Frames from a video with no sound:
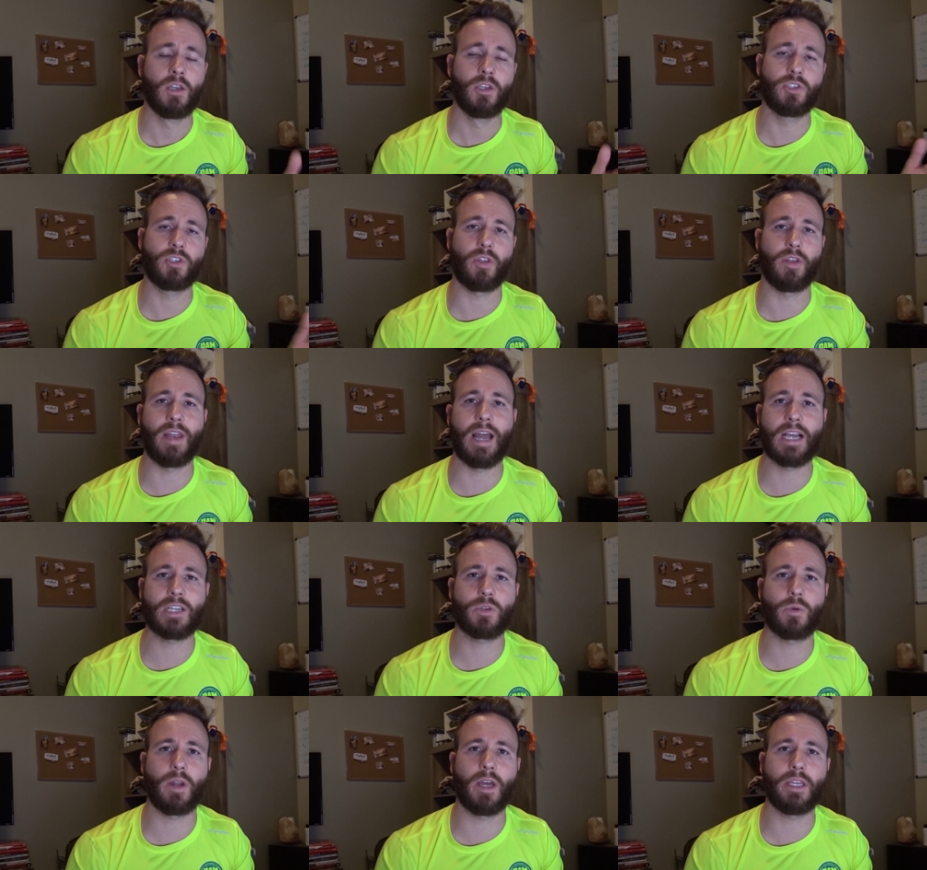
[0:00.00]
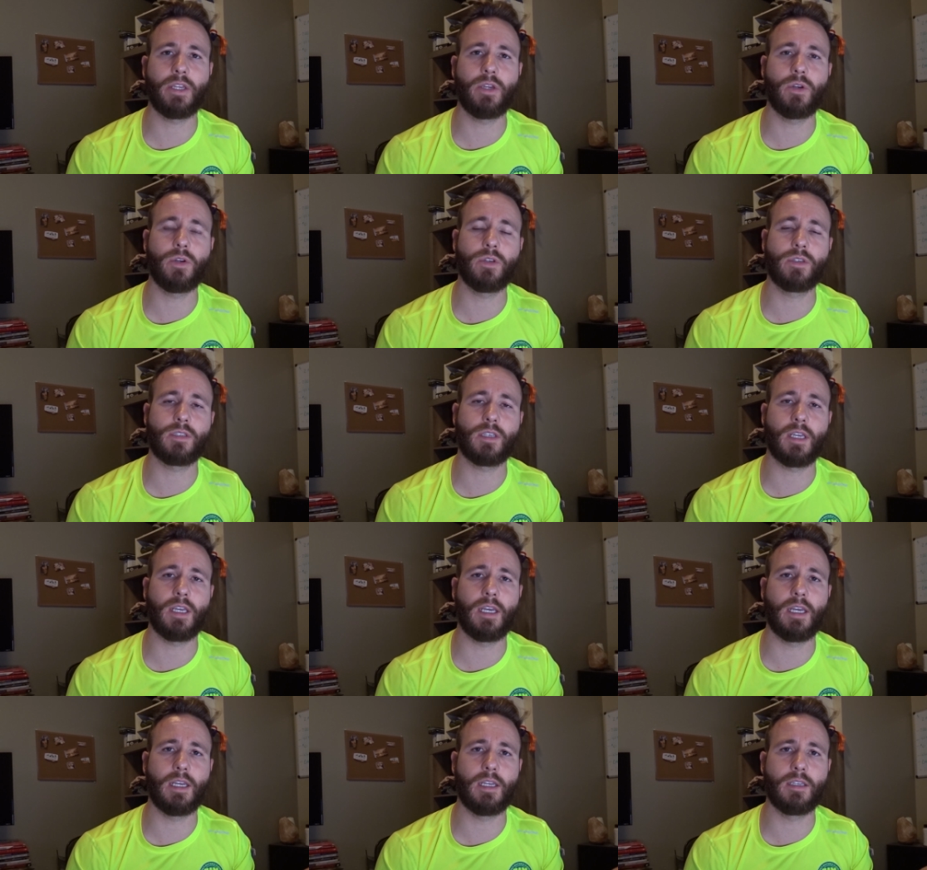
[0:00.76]
So the next one I use
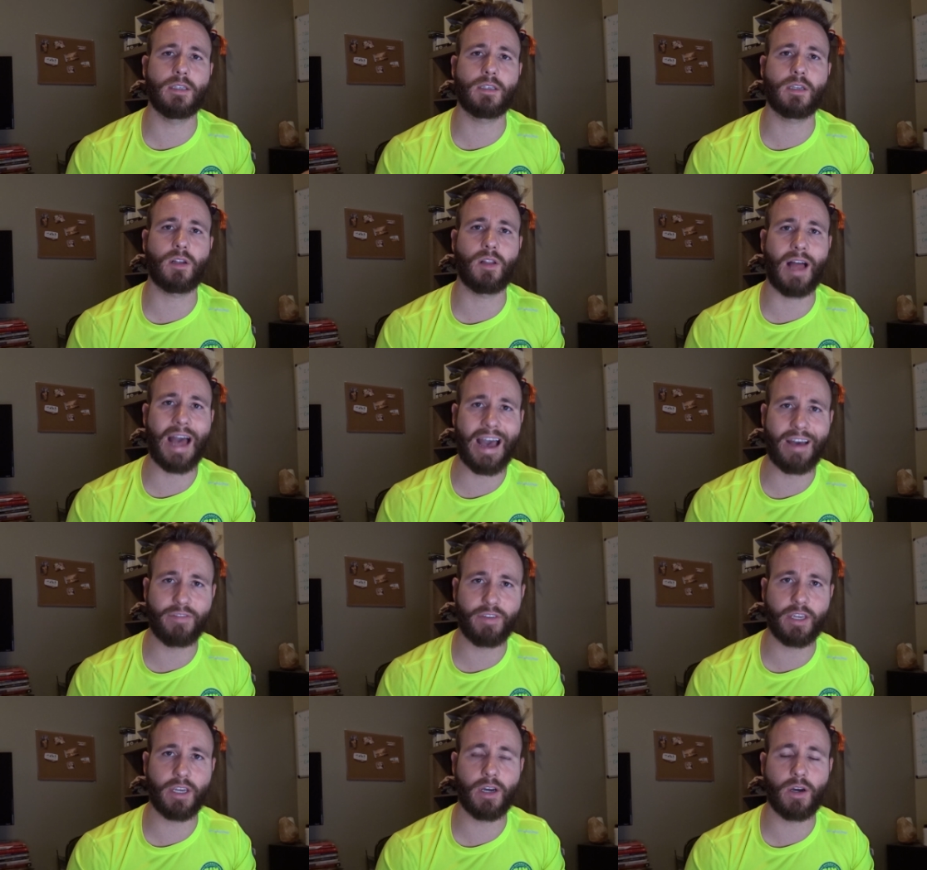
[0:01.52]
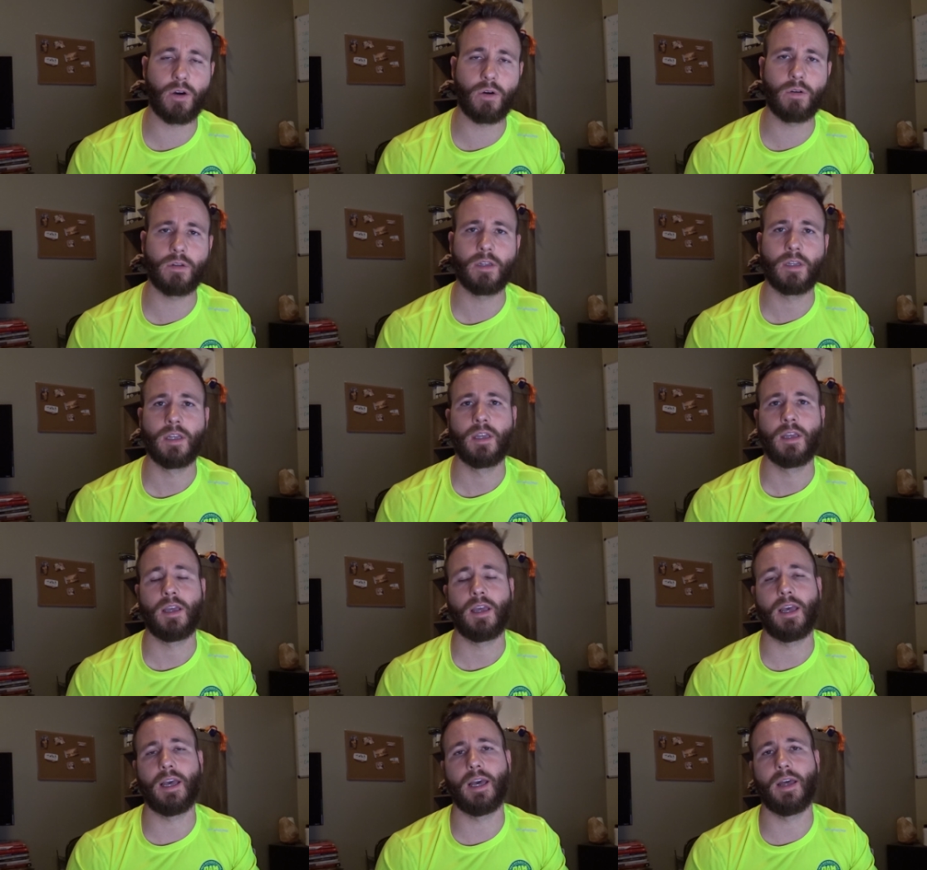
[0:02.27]
is Klaviyo,
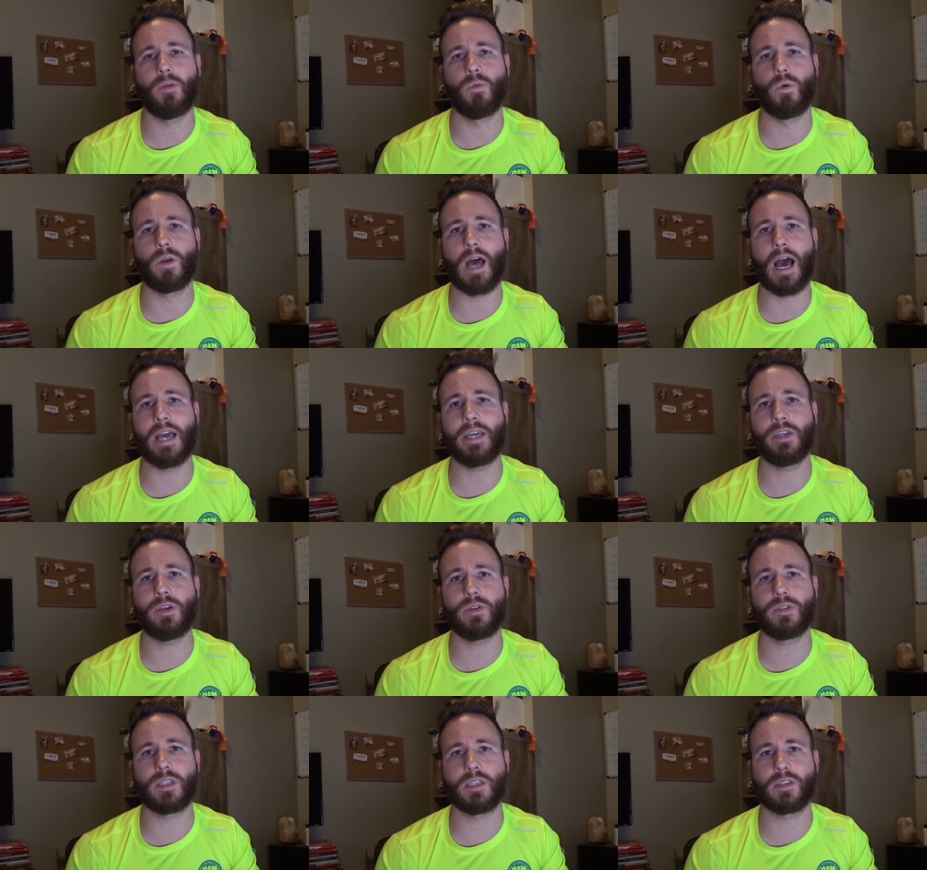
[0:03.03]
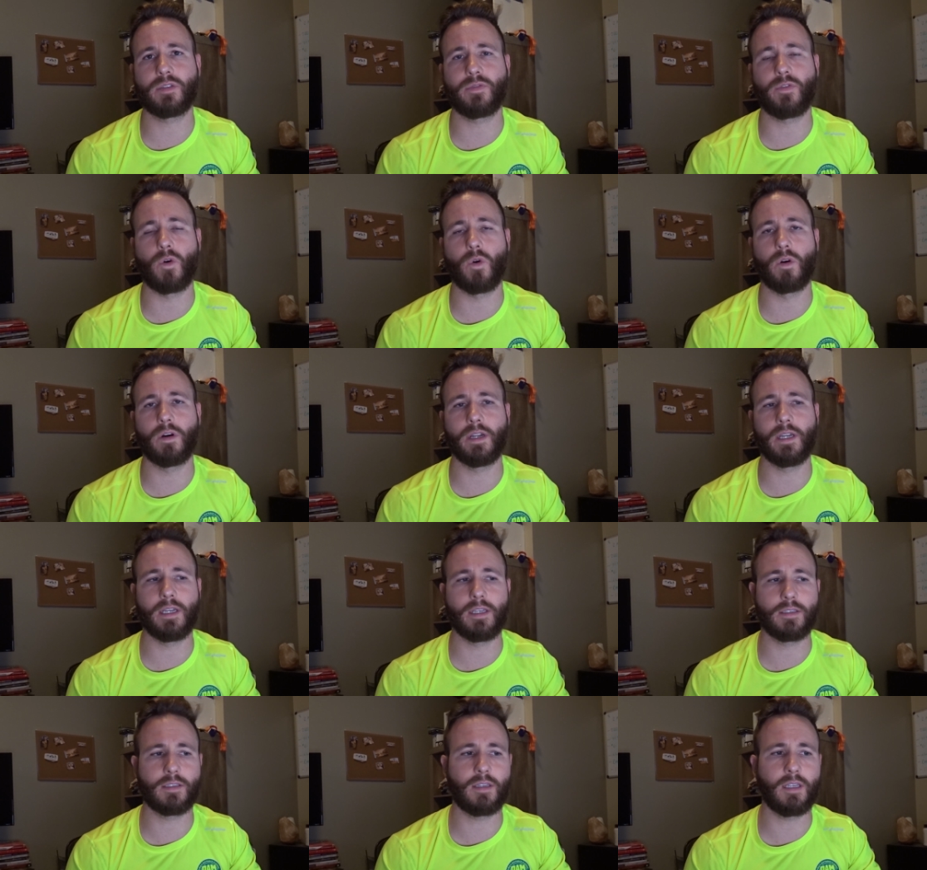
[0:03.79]
and what I use this for
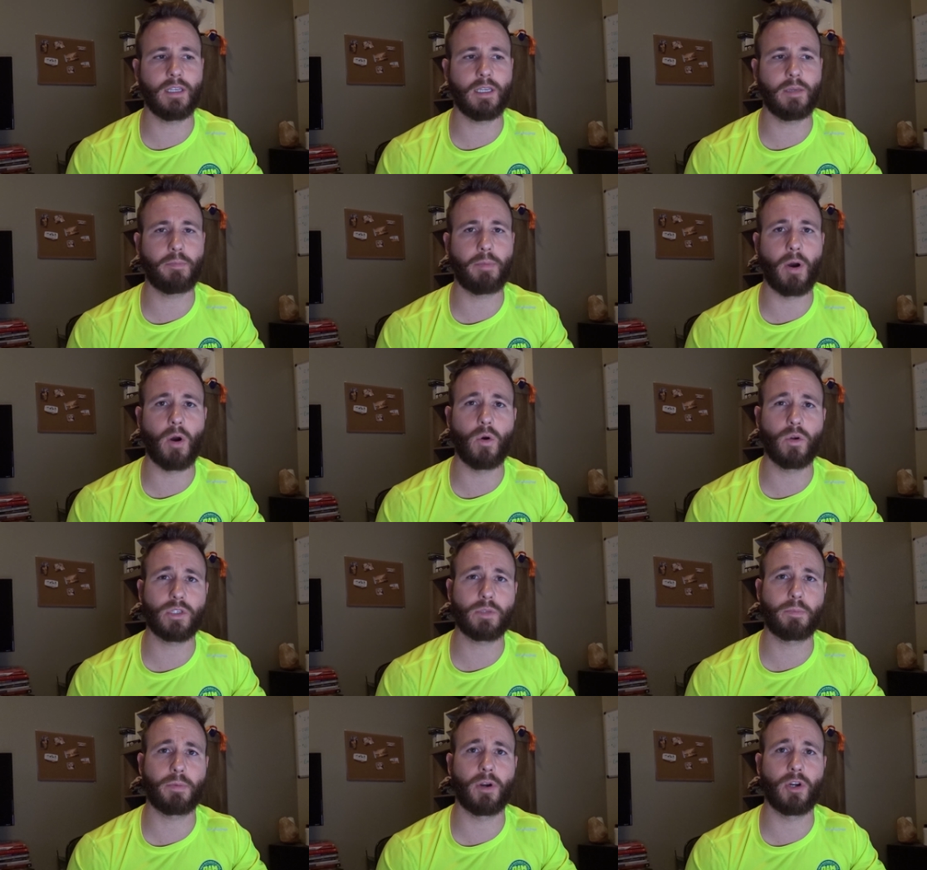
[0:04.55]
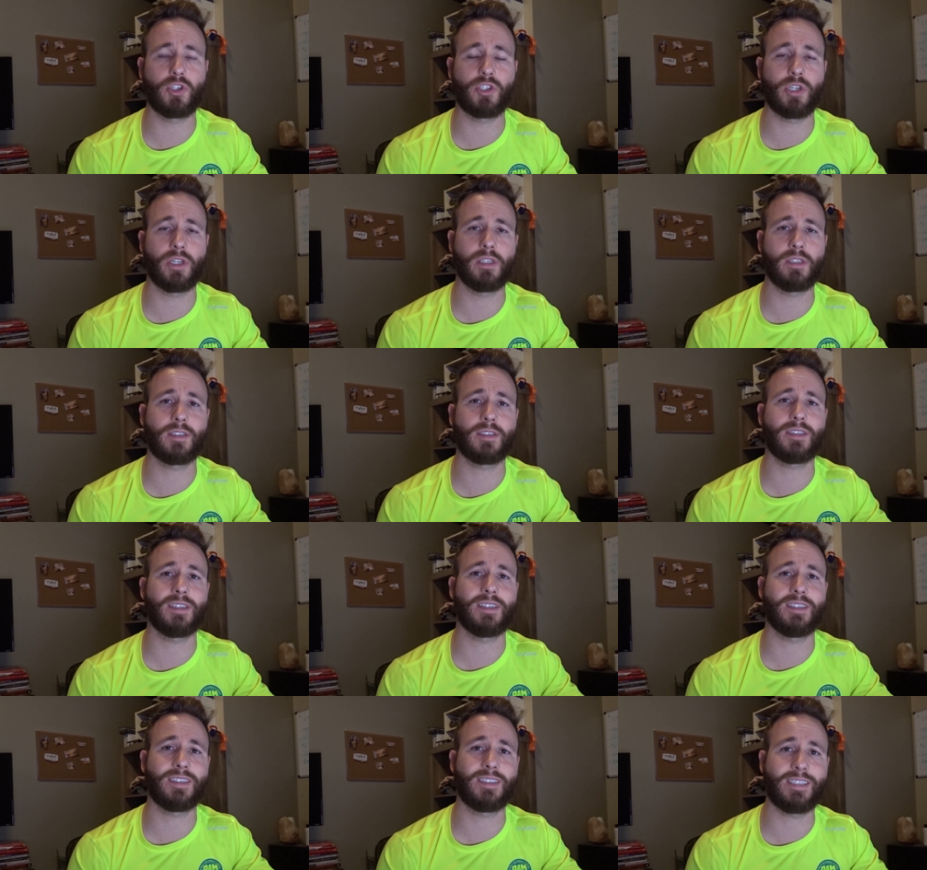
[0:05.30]
is the post-purchase
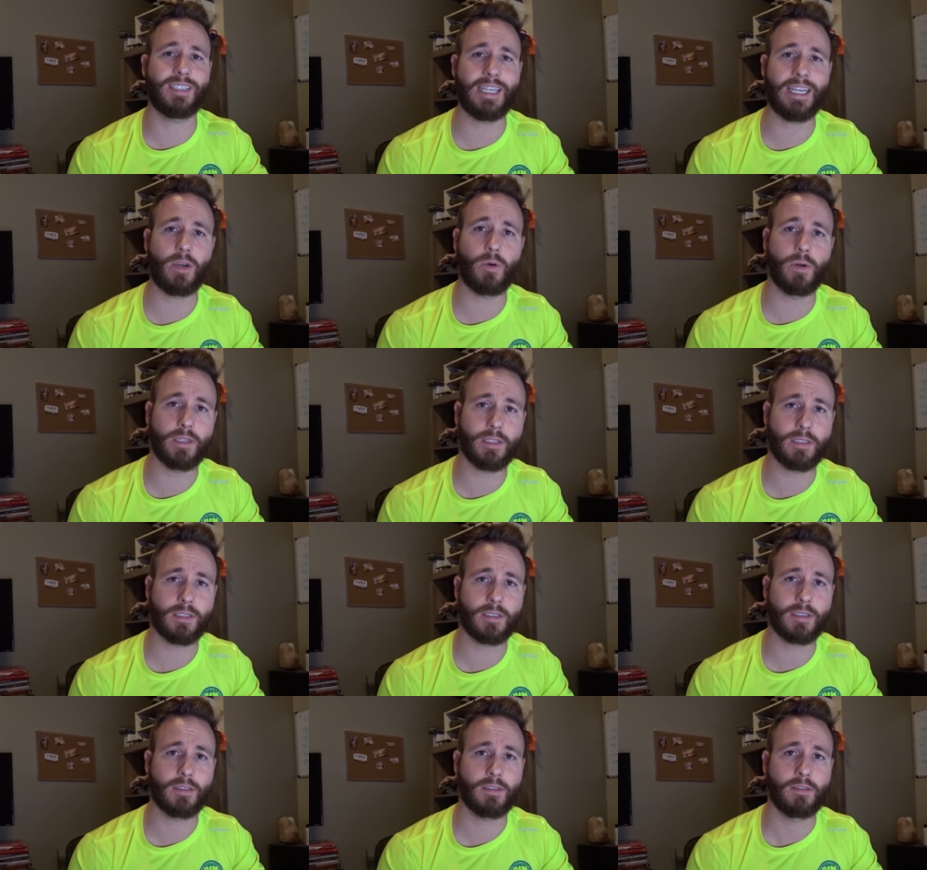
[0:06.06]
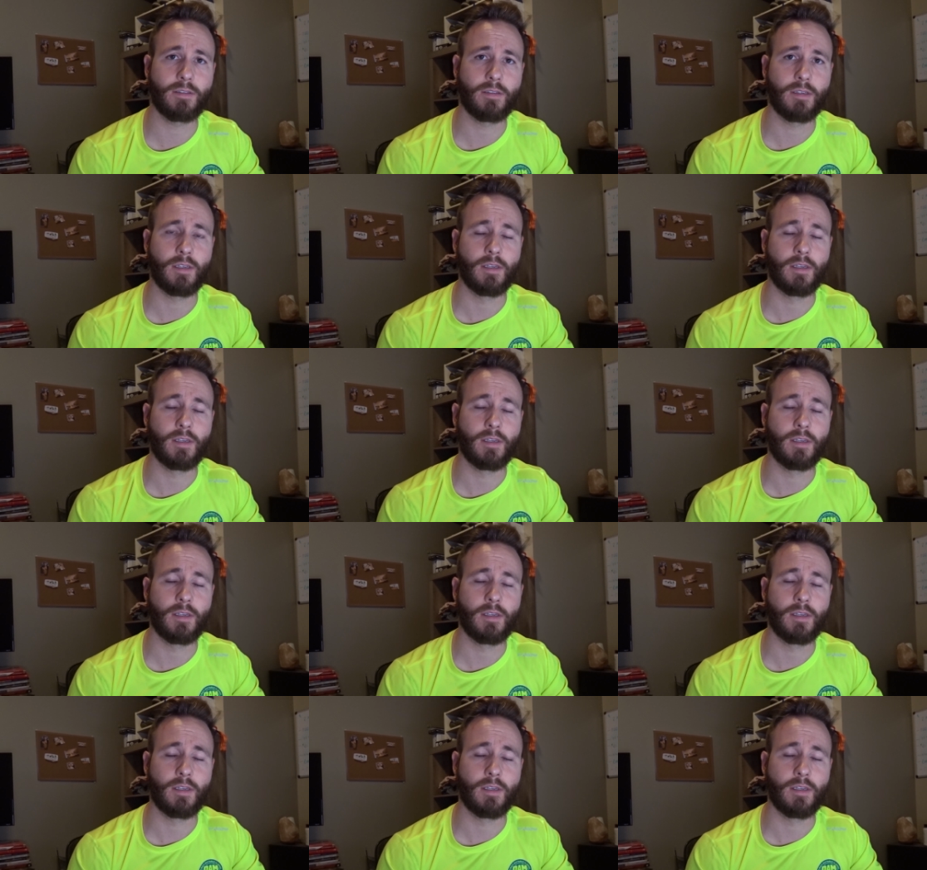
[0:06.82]
sequence.